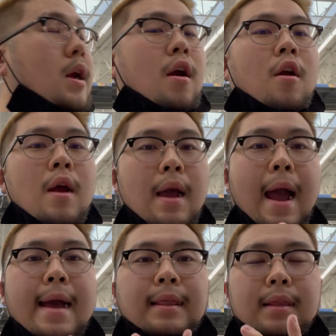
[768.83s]
there.
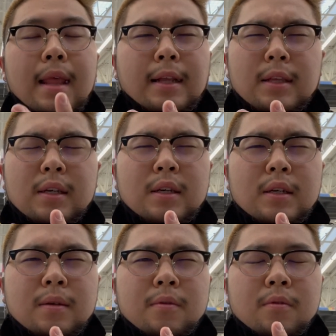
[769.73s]
I like
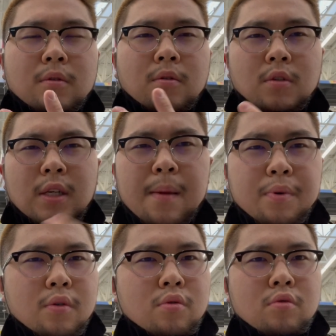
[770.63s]
the
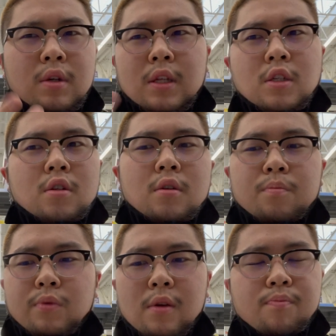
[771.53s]
shampoo, conditioner,
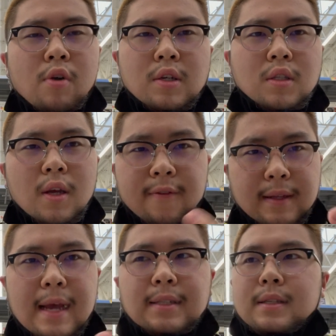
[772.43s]
toothbrush, stuff like
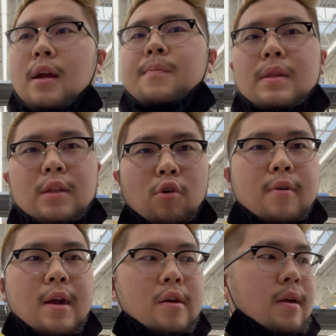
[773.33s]
that. I took there. I'm in the
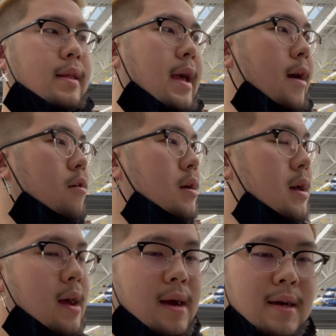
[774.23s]
toy area right
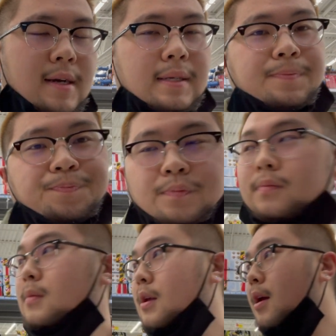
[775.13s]
now.
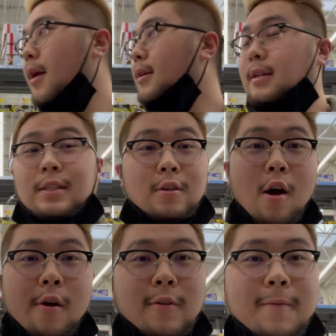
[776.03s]
This is
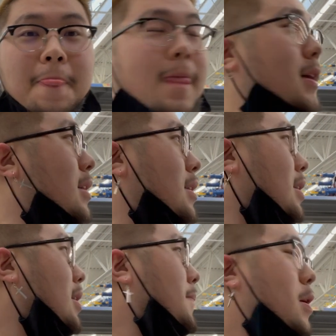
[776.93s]
hard.
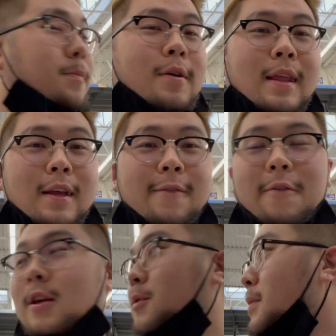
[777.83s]
I hope they're gonna get
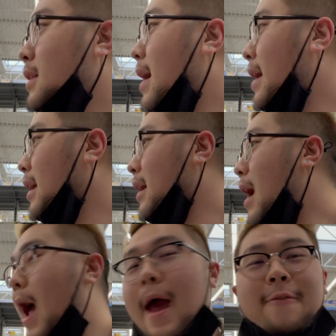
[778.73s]
footage, but like,
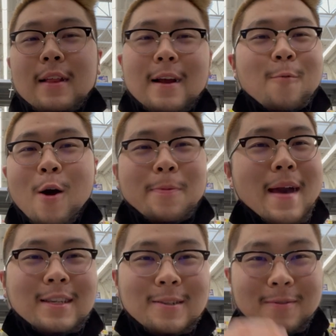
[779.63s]
I feel like I walked
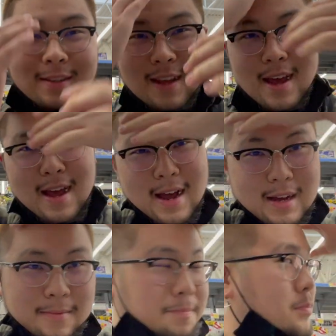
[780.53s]
past someone.
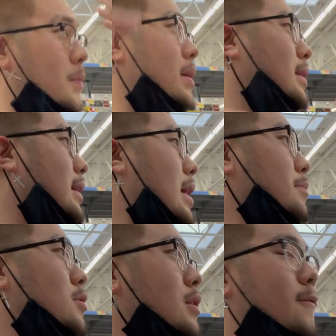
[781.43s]
But I do think I'm
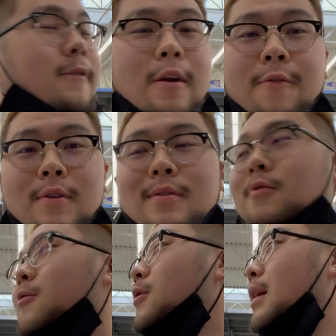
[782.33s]
still at the very front of the
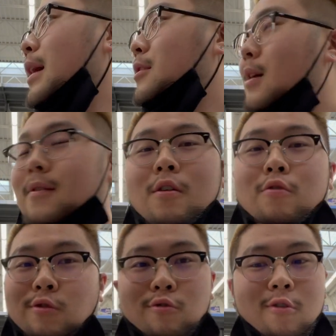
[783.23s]
store, and I still have the
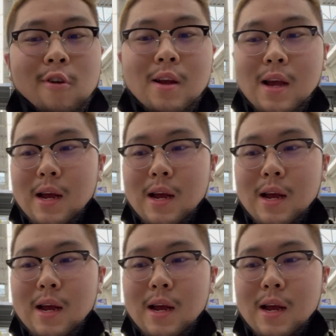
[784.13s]
whole store